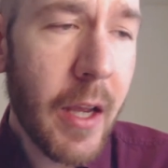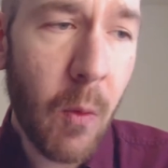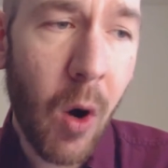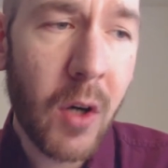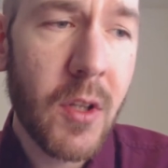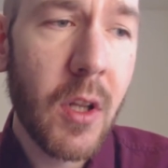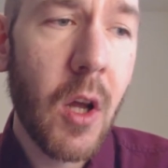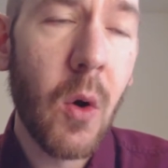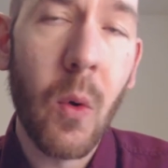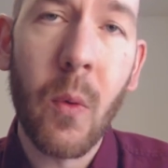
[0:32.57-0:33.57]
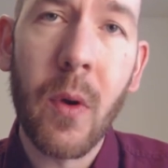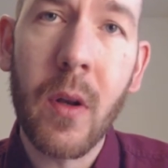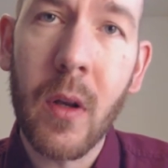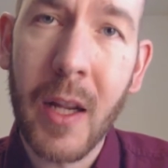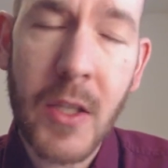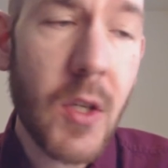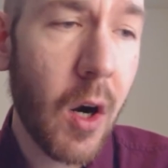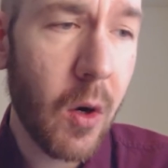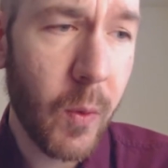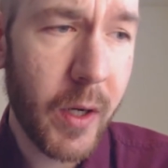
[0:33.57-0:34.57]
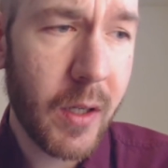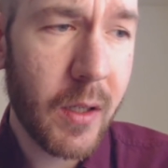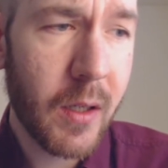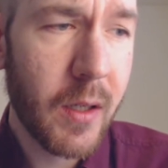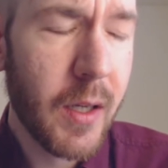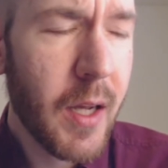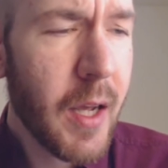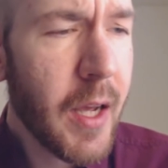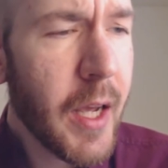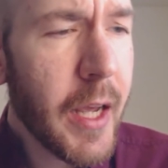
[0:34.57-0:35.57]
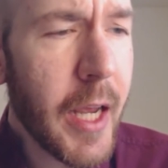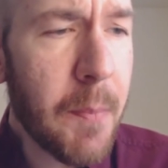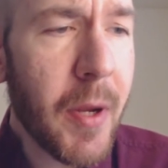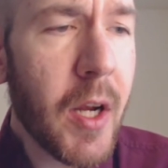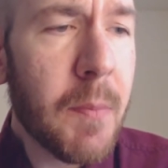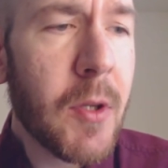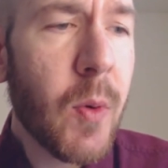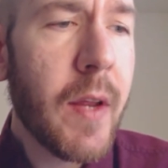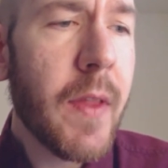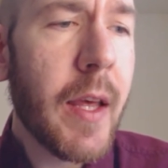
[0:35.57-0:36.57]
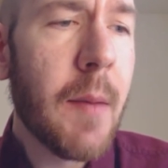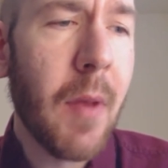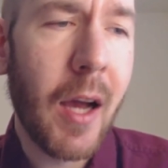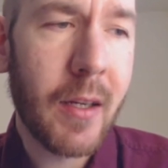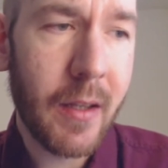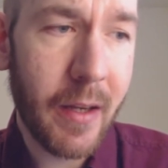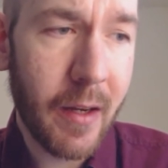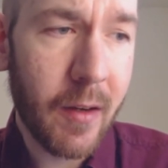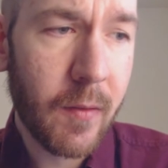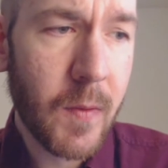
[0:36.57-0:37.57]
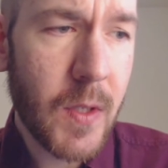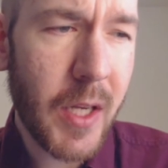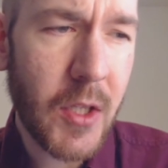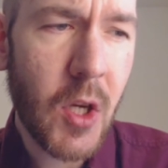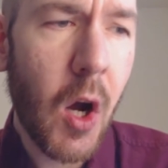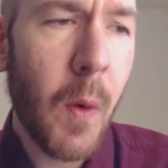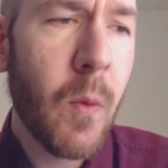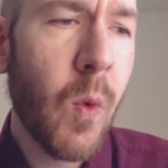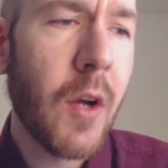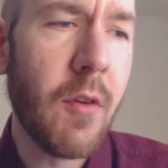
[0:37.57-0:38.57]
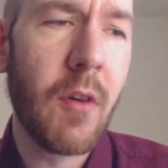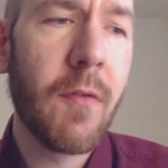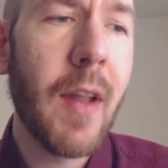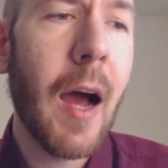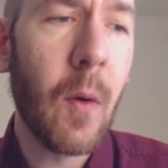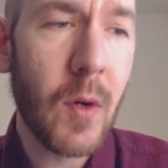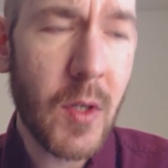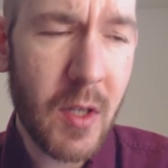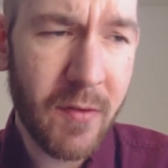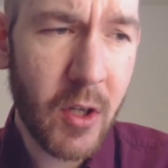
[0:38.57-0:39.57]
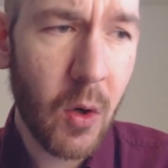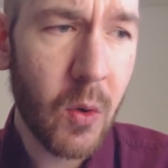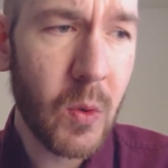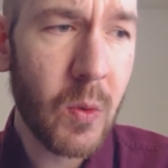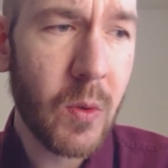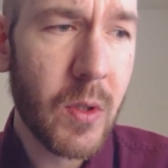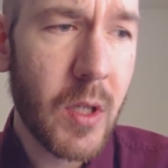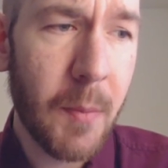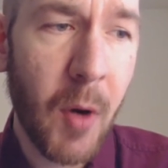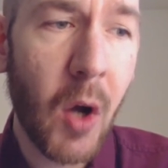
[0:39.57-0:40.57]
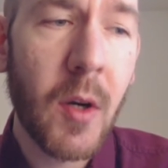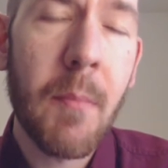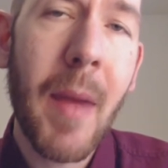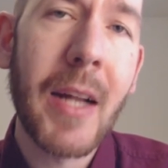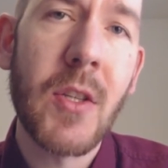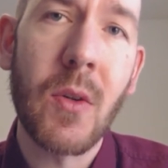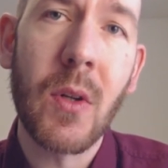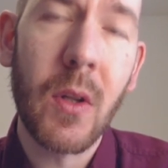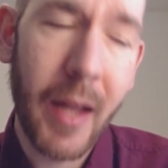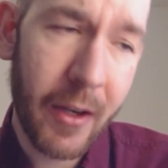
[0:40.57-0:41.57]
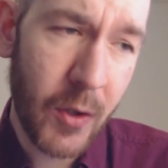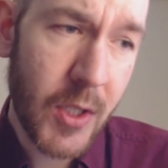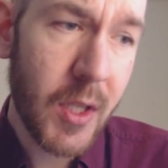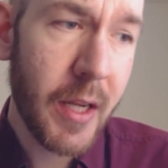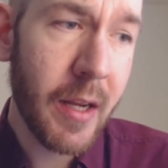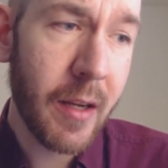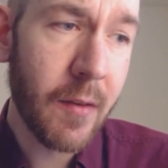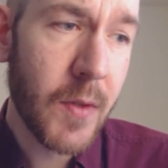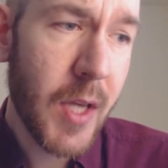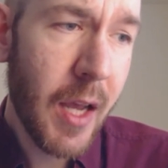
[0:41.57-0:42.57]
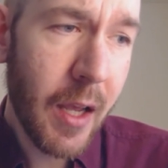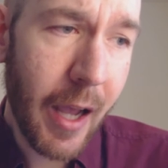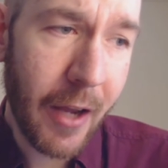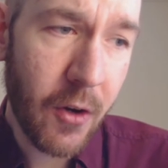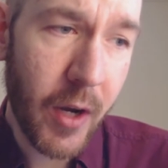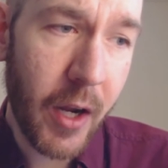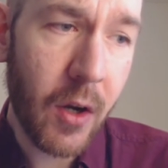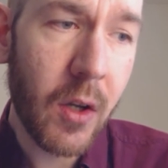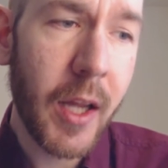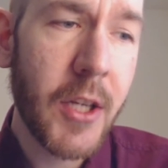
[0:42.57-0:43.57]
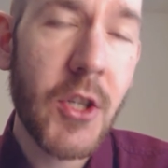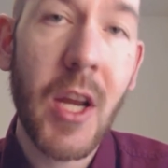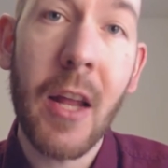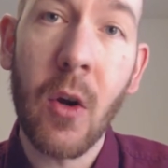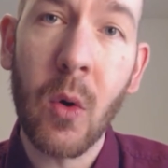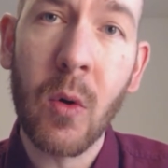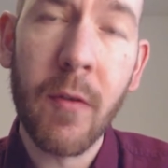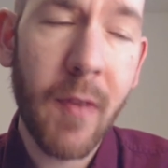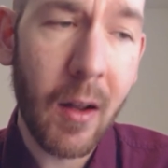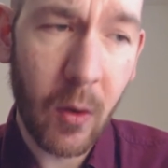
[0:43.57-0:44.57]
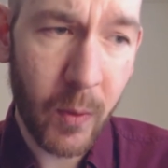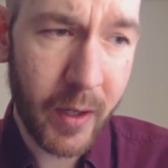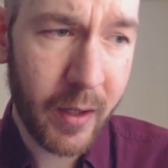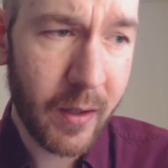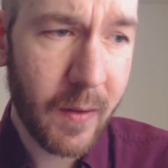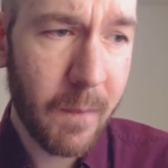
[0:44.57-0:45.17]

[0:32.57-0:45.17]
He walked alone and sorrowing. He peered between the hemlock leaves, and saw in wonder flowers of gold upon her mantle and her sleeves, and her hair like shadow following.